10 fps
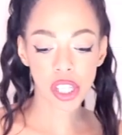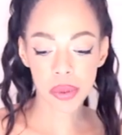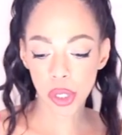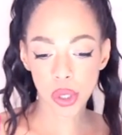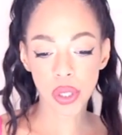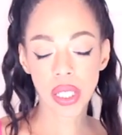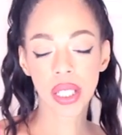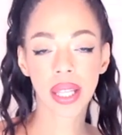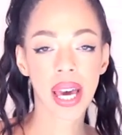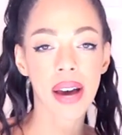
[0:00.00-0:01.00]
Jacobs and you'll see
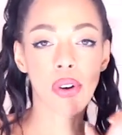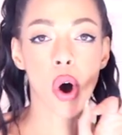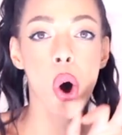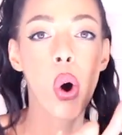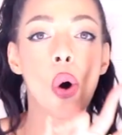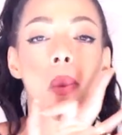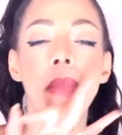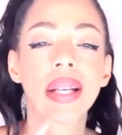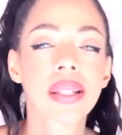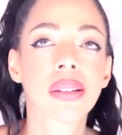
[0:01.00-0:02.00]
that they have a whole
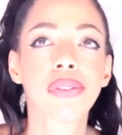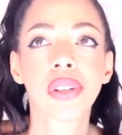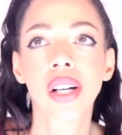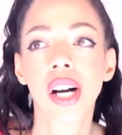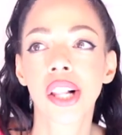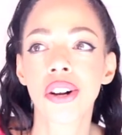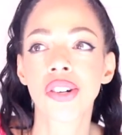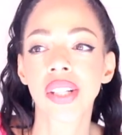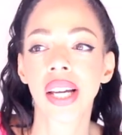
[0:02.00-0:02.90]
mess of different colors.